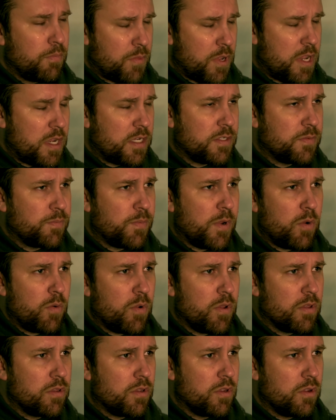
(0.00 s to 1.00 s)
Peace be
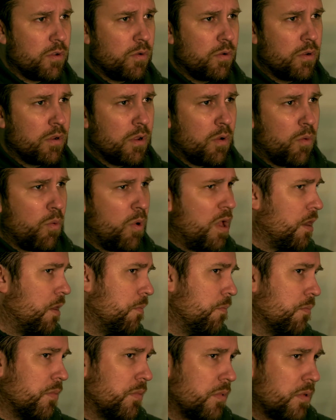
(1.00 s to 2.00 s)
with you. Willem!